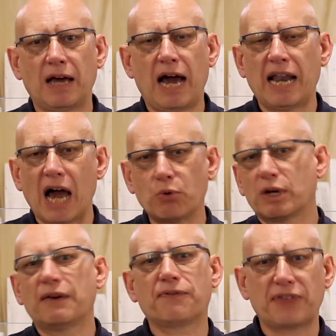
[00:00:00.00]
and I will
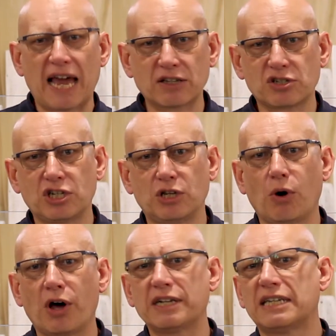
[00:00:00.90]
give thanks to you
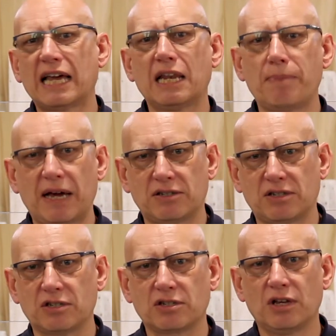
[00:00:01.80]
on a daily
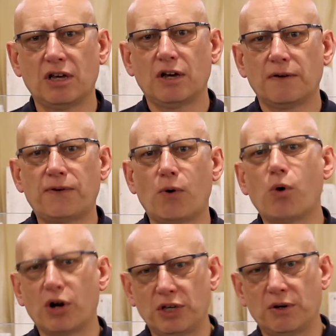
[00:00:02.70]
basis for
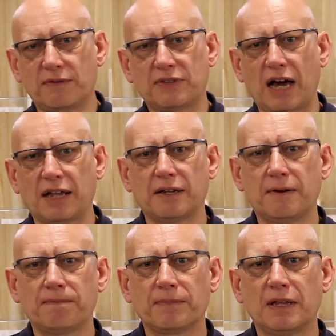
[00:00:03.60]
what you have done.
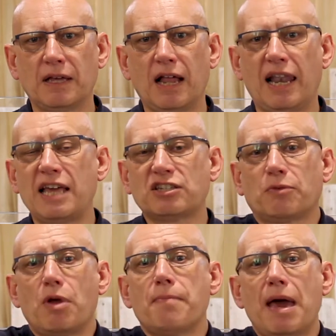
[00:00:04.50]
Let's
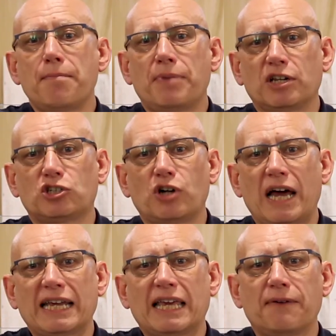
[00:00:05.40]
remember to try
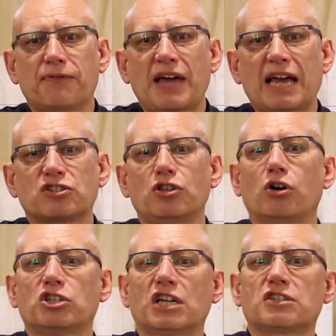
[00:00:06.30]
to give thanks,
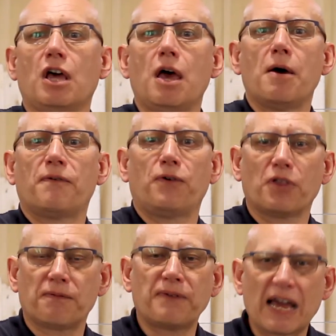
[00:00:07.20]
not just for
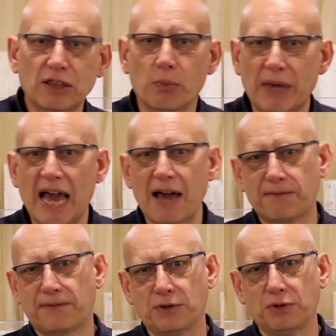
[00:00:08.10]
the fact that we
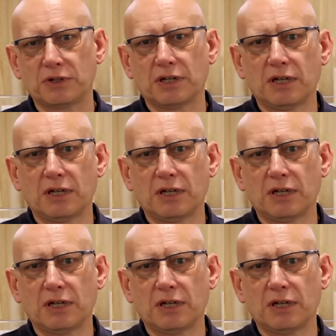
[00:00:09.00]
have food,